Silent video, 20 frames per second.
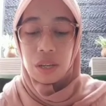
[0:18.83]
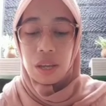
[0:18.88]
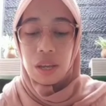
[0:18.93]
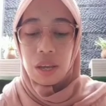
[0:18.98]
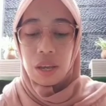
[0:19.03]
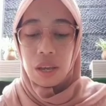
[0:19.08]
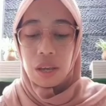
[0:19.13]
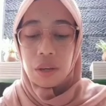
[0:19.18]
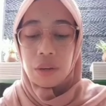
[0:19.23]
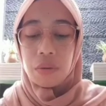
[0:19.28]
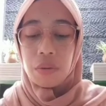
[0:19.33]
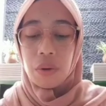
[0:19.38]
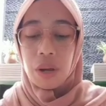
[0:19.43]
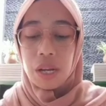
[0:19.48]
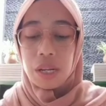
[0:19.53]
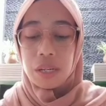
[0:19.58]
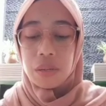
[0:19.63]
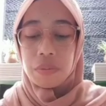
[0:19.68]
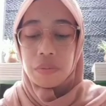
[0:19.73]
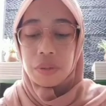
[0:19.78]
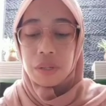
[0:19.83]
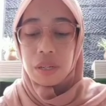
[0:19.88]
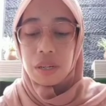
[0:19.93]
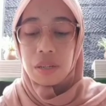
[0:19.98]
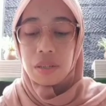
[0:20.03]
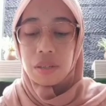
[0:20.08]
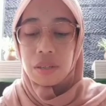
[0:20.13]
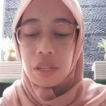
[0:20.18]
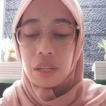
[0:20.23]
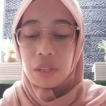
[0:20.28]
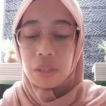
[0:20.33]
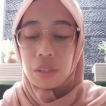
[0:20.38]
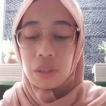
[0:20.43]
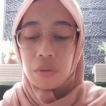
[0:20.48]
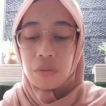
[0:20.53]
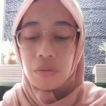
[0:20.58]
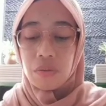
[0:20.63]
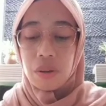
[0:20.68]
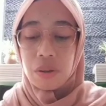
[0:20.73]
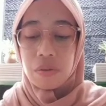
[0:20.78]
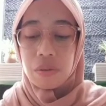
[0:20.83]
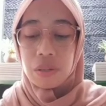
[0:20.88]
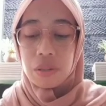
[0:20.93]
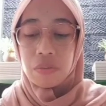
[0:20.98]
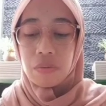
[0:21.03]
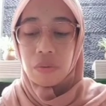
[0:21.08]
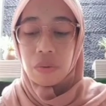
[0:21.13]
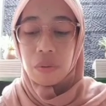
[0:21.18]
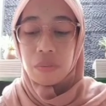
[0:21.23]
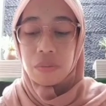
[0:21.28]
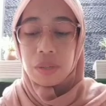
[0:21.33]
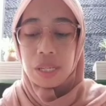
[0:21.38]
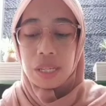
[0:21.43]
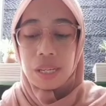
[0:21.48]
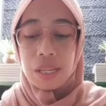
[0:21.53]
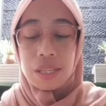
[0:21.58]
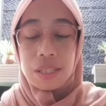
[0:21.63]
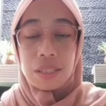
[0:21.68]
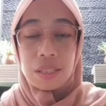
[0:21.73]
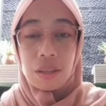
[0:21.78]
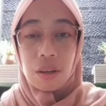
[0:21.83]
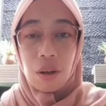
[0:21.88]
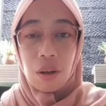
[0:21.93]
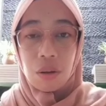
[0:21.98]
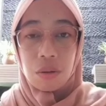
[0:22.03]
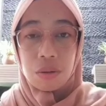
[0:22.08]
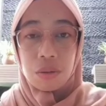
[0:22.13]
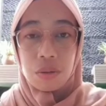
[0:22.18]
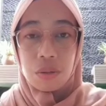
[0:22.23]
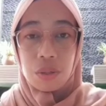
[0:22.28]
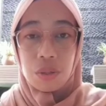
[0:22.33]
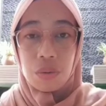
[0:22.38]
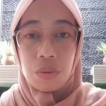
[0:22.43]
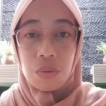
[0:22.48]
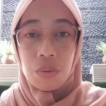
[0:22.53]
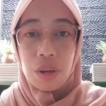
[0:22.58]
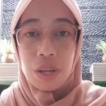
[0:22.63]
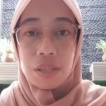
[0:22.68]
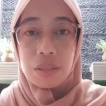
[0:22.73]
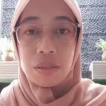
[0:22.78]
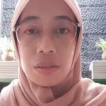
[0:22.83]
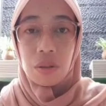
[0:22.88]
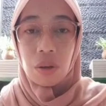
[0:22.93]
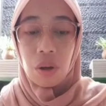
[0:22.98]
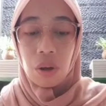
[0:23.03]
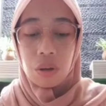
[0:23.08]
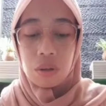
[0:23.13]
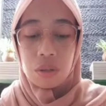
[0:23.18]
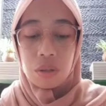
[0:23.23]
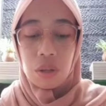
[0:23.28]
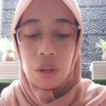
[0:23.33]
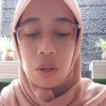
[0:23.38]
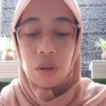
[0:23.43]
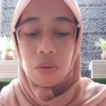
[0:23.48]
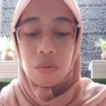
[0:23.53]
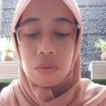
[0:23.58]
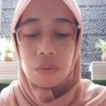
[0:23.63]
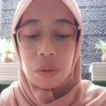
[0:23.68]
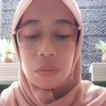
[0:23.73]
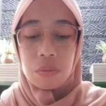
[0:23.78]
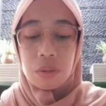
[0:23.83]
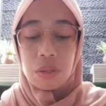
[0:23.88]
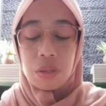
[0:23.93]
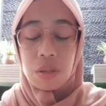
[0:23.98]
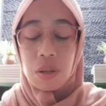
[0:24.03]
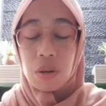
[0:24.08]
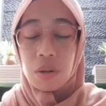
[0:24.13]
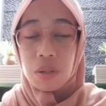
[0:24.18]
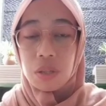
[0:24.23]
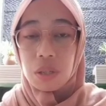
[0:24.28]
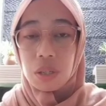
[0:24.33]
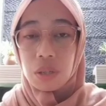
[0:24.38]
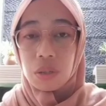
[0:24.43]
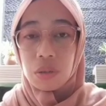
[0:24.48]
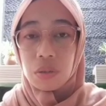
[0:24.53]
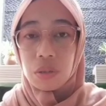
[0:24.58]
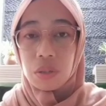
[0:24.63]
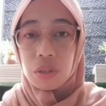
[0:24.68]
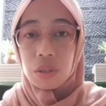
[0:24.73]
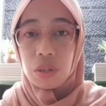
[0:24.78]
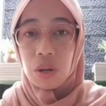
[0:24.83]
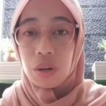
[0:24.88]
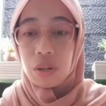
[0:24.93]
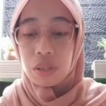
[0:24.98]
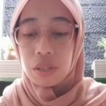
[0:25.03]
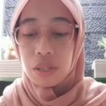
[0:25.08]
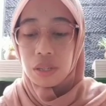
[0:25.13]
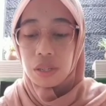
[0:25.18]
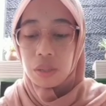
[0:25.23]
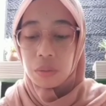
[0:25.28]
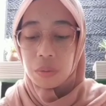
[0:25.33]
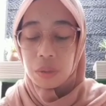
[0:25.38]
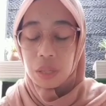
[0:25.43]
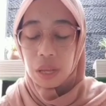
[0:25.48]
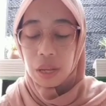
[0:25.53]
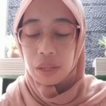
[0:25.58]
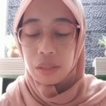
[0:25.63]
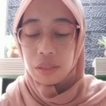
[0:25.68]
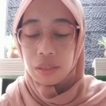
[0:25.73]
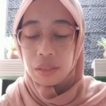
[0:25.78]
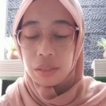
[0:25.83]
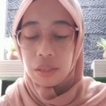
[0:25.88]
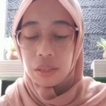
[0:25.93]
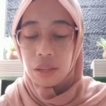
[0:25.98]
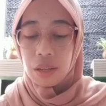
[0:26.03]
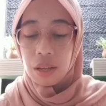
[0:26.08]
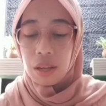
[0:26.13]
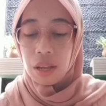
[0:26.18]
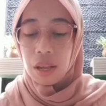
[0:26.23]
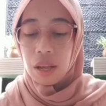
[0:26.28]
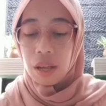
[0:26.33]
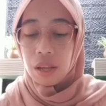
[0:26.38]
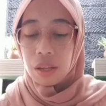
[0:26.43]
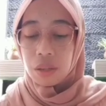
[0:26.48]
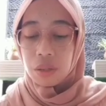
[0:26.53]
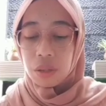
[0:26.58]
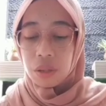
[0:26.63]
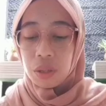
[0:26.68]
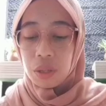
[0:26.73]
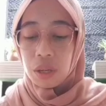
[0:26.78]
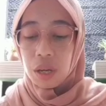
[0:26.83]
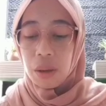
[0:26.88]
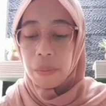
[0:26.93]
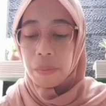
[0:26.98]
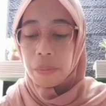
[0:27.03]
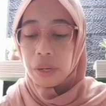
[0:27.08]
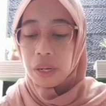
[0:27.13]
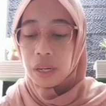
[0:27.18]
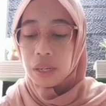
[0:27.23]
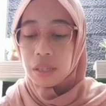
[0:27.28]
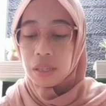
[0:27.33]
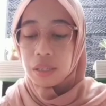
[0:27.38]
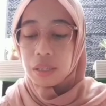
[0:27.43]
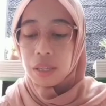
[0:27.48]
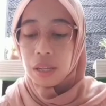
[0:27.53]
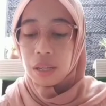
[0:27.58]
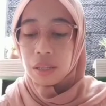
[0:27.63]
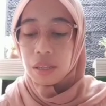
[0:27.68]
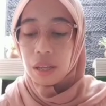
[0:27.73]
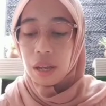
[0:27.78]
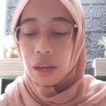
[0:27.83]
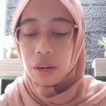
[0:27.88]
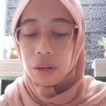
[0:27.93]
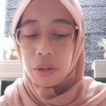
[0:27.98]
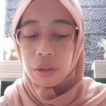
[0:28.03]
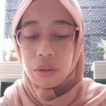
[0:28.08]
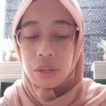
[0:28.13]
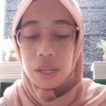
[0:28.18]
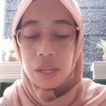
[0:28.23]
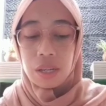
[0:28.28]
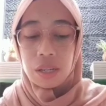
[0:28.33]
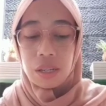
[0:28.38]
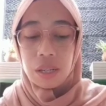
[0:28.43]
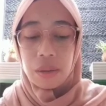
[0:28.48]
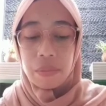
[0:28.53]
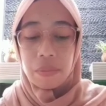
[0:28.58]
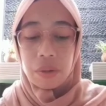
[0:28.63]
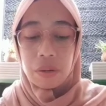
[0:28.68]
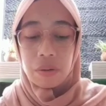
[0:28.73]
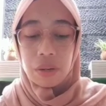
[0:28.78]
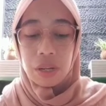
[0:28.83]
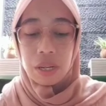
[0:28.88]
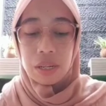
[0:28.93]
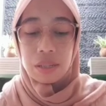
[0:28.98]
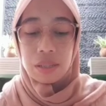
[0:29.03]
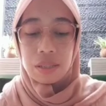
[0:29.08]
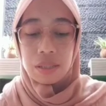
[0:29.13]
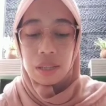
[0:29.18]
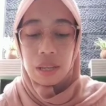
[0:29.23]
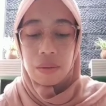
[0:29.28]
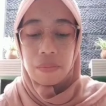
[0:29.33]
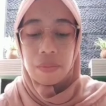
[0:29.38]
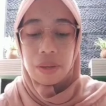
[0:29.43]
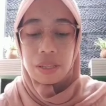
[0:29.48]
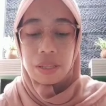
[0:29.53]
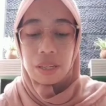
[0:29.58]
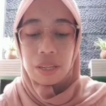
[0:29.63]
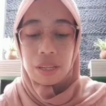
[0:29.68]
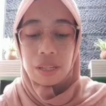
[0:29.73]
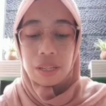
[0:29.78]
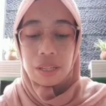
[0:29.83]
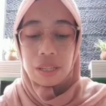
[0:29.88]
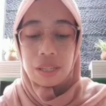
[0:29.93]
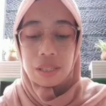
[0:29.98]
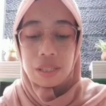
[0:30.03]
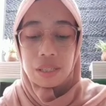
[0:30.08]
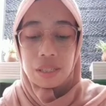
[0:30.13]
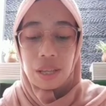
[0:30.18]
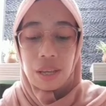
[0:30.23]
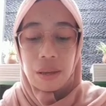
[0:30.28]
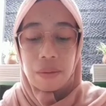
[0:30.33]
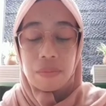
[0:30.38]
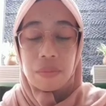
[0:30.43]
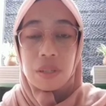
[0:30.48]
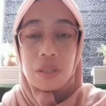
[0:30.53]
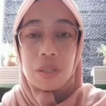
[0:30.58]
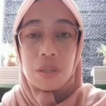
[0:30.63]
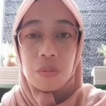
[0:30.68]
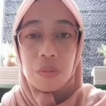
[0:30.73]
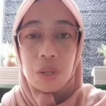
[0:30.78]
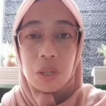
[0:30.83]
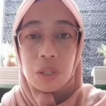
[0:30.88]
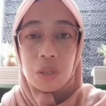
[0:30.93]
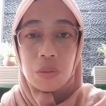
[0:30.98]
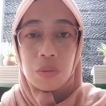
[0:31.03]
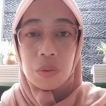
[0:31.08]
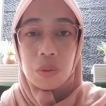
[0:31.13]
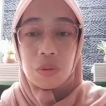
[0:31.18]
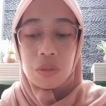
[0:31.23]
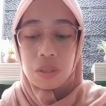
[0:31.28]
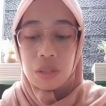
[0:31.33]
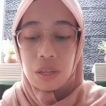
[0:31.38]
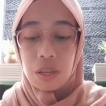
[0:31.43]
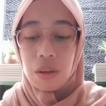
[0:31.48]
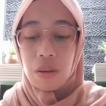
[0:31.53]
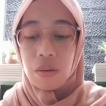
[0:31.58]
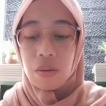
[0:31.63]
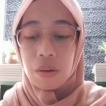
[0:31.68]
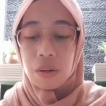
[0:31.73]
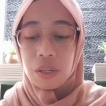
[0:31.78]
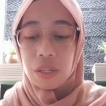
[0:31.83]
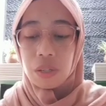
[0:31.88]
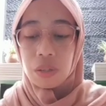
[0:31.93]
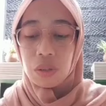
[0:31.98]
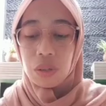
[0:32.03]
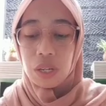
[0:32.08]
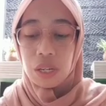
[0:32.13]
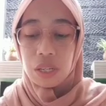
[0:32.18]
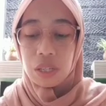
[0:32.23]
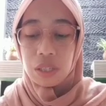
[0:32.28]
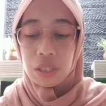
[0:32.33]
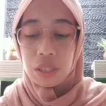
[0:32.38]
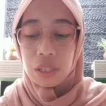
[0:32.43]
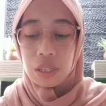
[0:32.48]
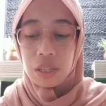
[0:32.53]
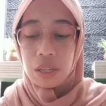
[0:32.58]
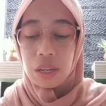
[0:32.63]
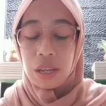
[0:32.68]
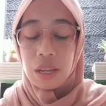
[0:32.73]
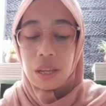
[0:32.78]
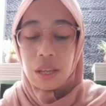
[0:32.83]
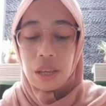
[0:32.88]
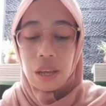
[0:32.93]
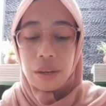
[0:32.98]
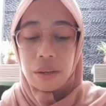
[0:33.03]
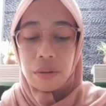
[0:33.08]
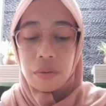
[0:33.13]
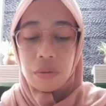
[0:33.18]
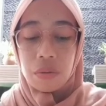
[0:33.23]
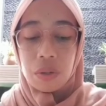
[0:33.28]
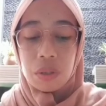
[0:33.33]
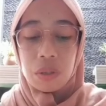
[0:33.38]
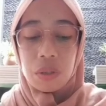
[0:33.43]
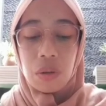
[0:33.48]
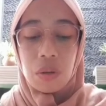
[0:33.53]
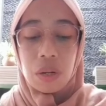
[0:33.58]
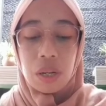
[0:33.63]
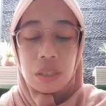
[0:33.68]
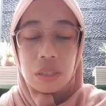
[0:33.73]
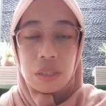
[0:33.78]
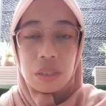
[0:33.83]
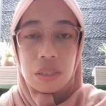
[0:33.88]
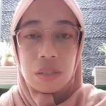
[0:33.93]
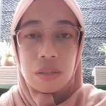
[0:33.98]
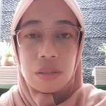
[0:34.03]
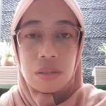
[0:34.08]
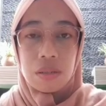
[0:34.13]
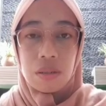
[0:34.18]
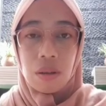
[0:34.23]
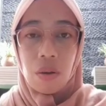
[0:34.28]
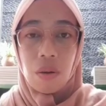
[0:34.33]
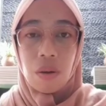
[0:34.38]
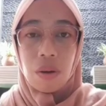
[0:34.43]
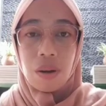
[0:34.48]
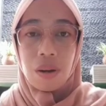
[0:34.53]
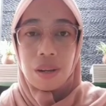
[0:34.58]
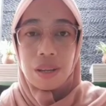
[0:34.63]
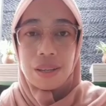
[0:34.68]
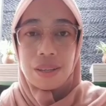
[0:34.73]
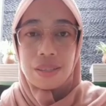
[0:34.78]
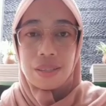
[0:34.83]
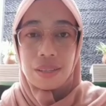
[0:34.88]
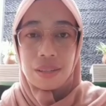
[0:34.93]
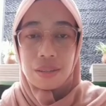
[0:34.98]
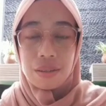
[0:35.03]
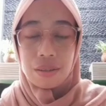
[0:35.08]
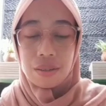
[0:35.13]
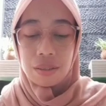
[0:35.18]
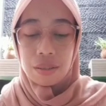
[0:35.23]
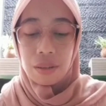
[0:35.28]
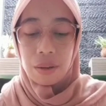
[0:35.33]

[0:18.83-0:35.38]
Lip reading: and while the pronunciation varies from the East Coast to the West Coast, from the southern to the northern states, two components that are uniquely American stay basically the same: the speech music or intonation, and the word connections or lessons.